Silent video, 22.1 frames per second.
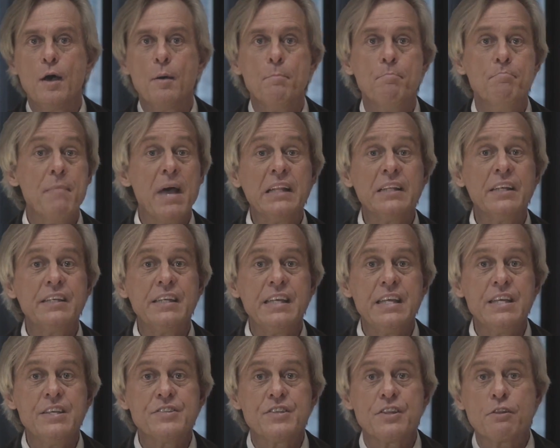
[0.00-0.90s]

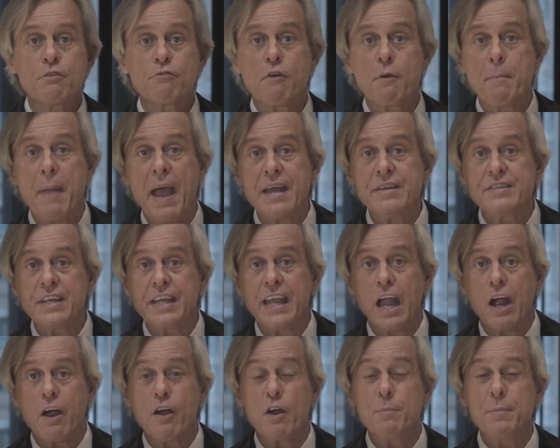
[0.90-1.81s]
Melodies in the Romantic
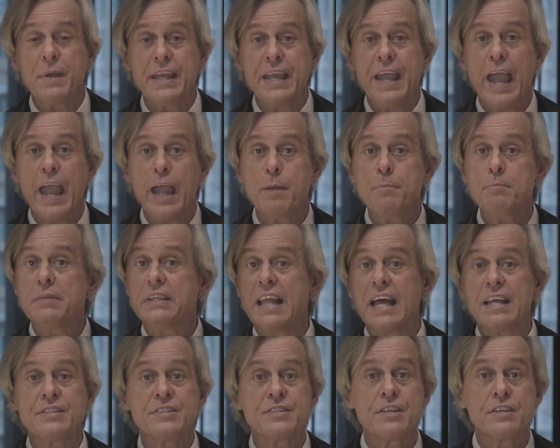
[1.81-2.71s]
era became
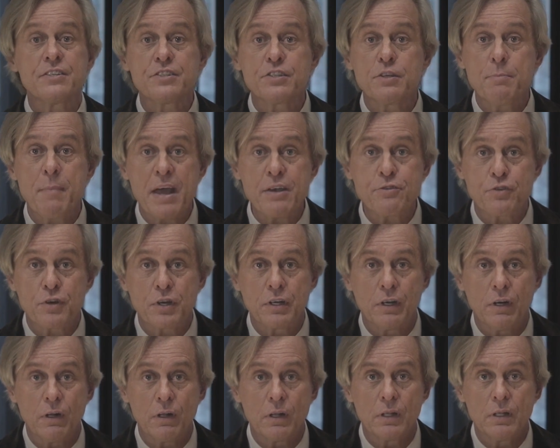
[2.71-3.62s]
less
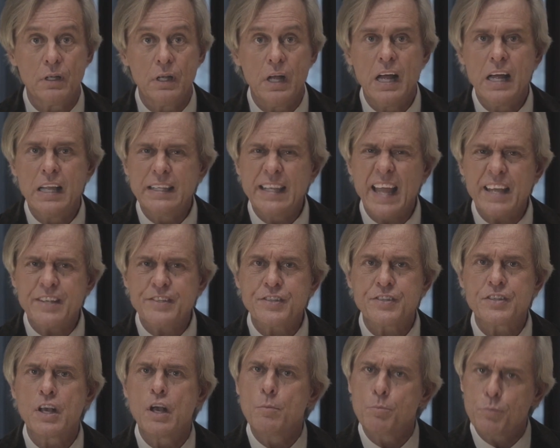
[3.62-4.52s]
symmetrical,
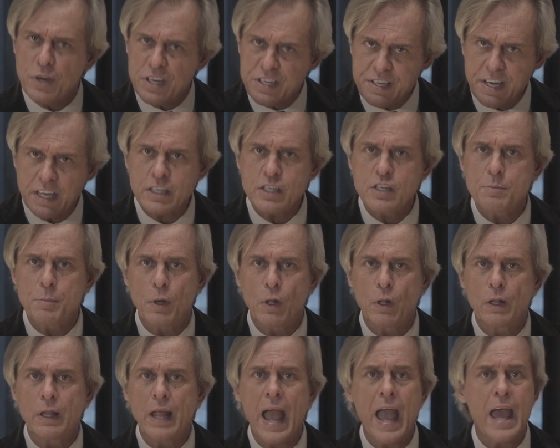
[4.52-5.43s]
less
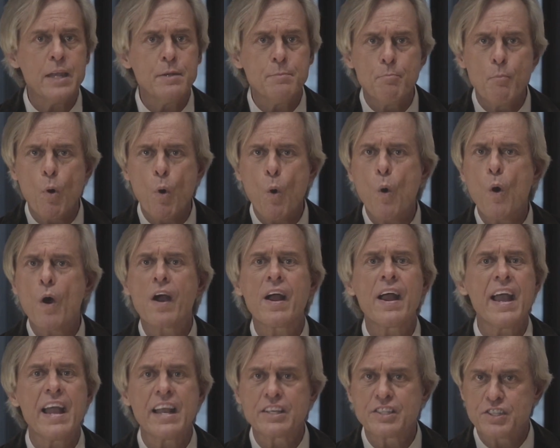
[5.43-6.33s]
predictable, and more
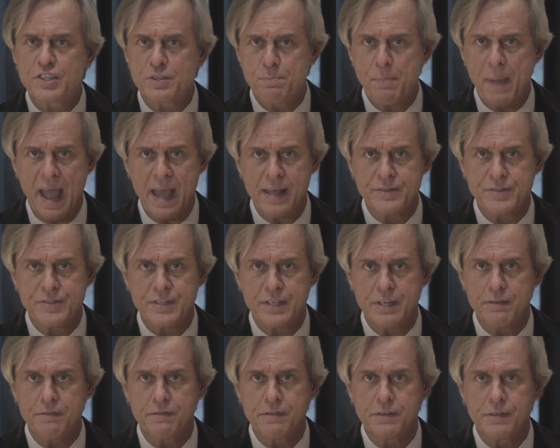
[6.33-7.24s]

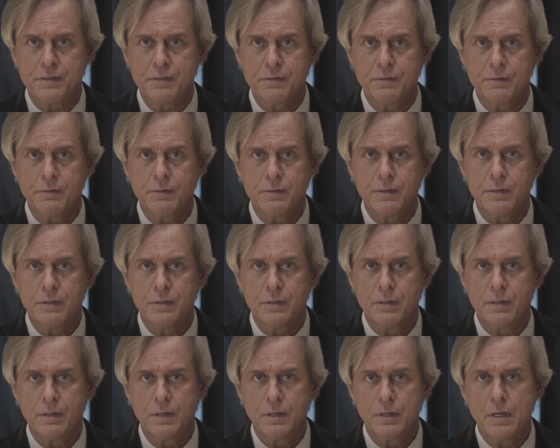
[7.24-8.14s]
expansive.
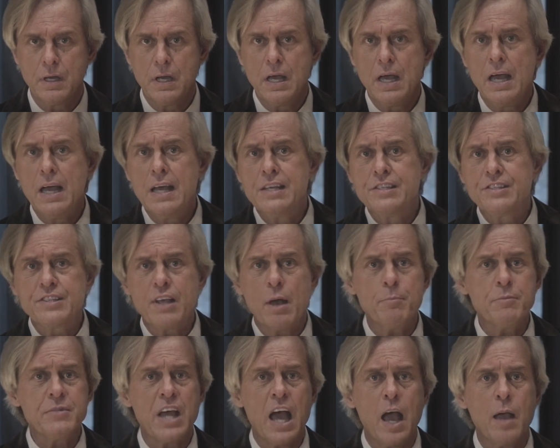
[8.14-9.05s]

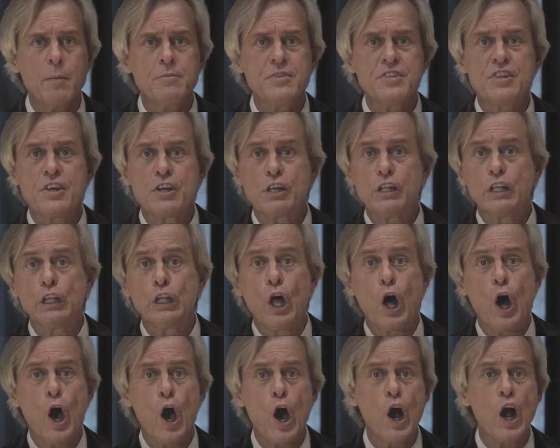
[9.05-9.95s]
Sometimes their
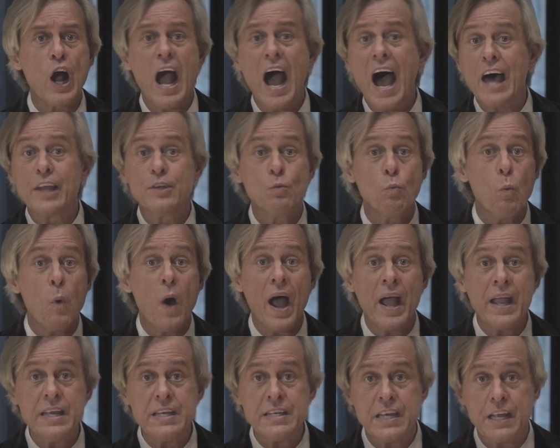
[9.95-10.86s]
long,
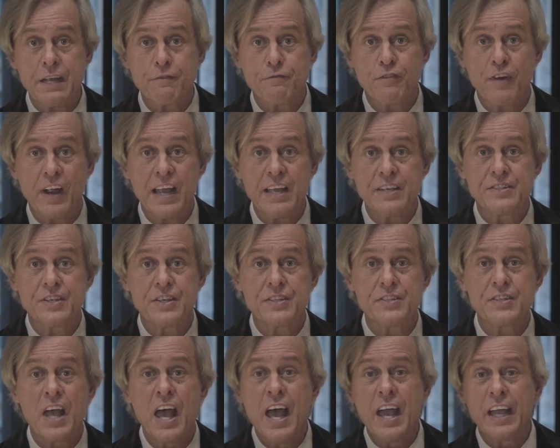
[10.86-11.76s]
unwinding
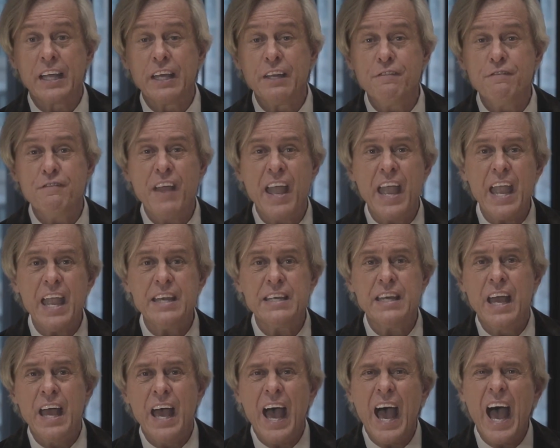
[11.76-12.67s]
phrases conveyed
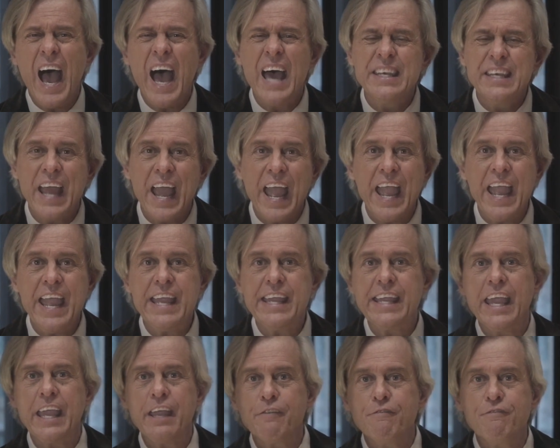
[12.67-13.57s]
an
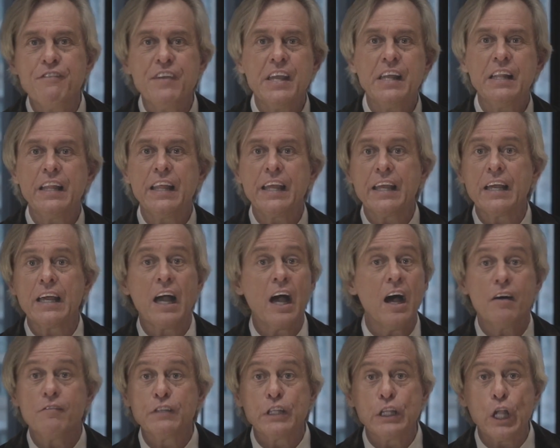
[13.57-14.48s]
aching feeling
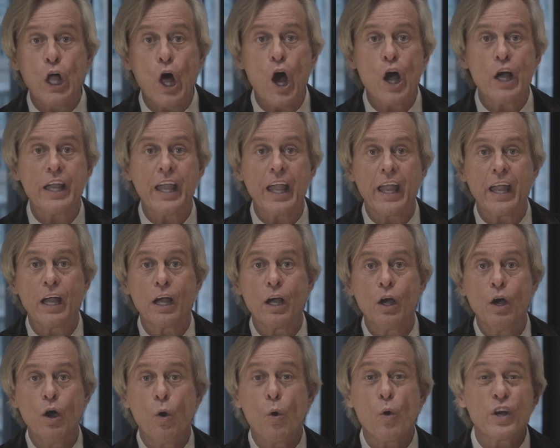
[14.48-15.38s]
of longing
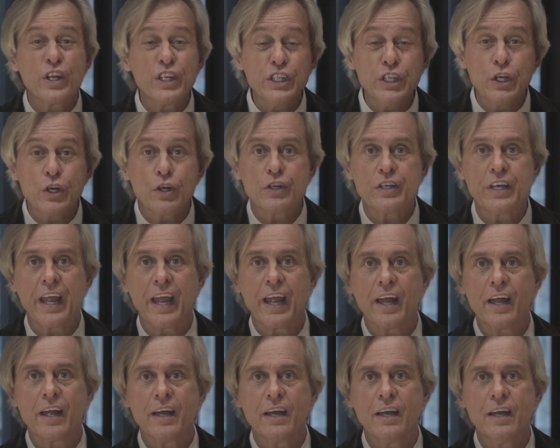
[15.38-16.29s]
or yearning,
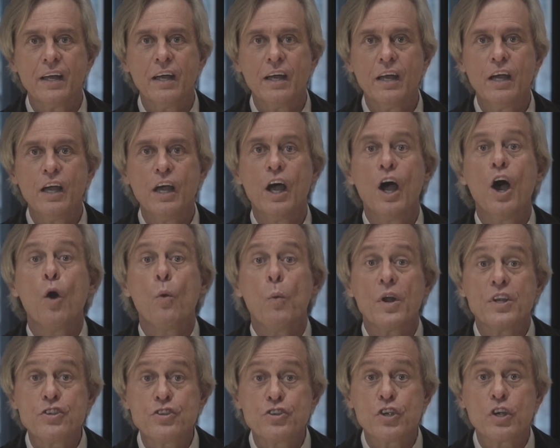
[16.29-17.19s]

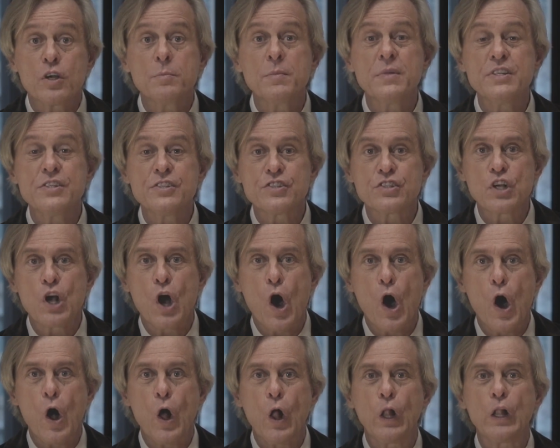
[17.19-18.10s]
what Germans
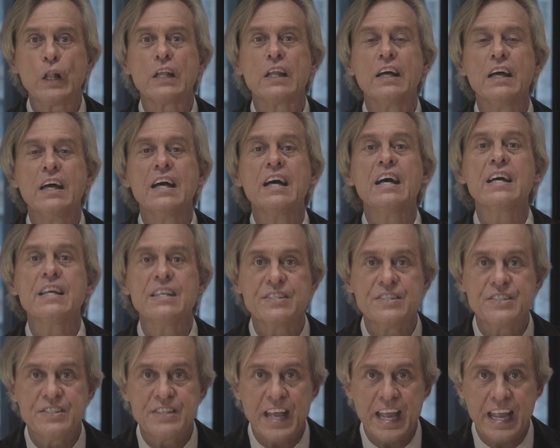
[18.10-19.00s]
call
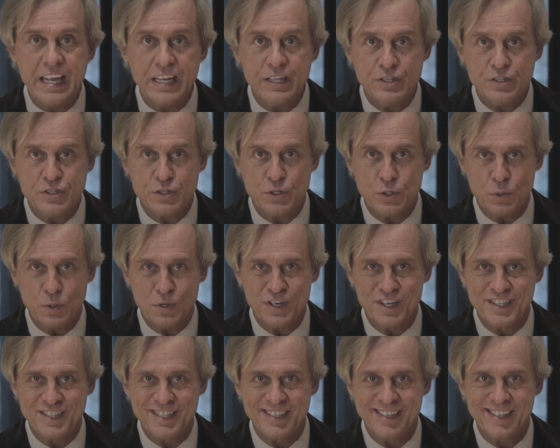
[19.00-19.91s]

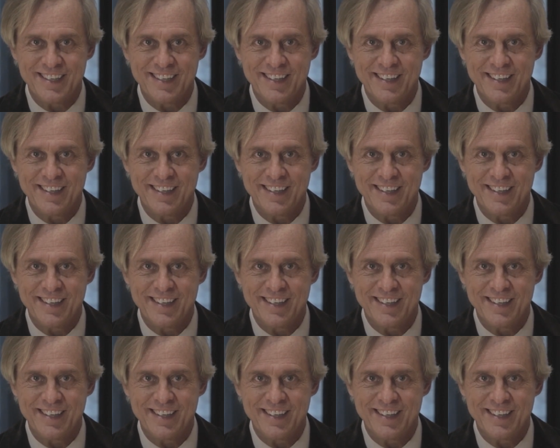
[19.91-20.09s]
Sehnsucht.